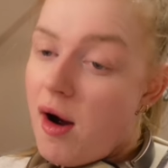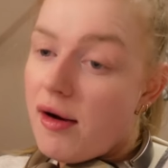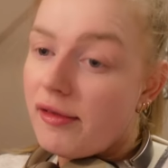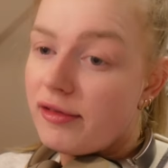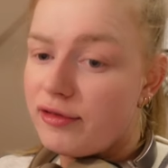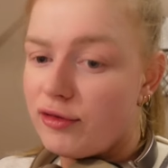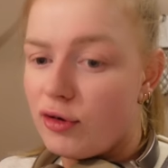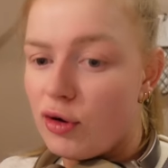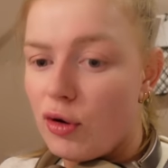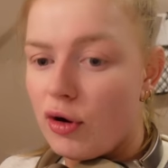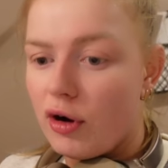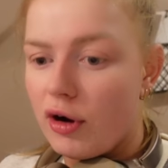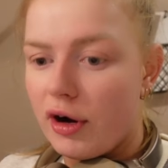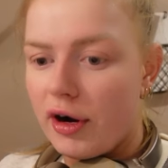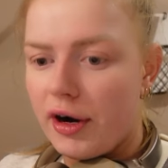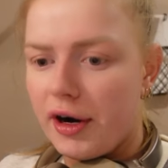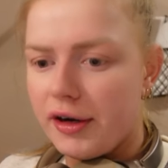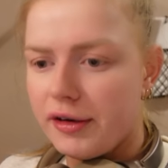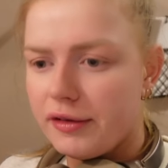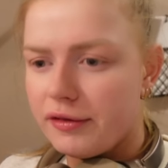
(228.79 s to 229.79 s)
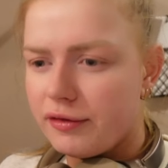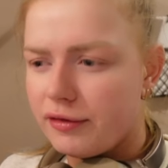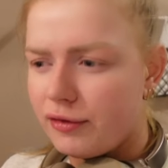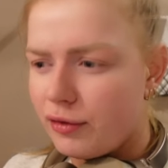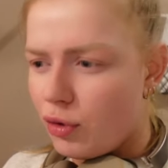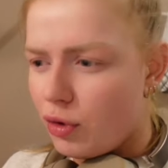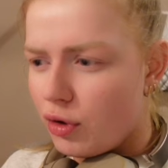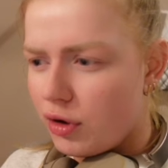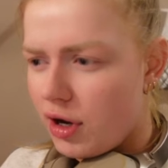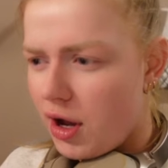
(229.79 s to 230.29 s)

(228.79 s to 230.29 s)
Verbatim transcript: for four